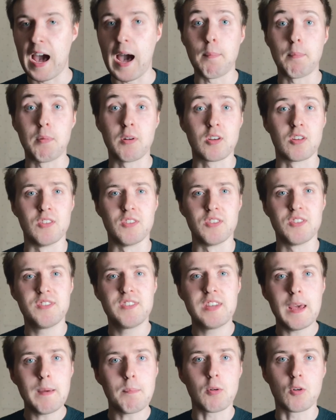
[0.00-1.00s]
applicant's
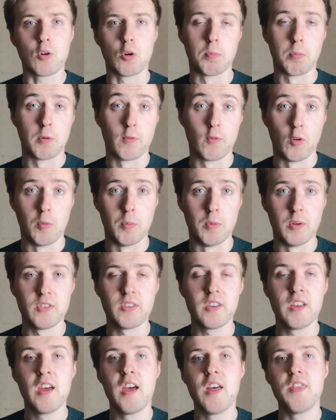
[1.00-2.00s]
typical performance,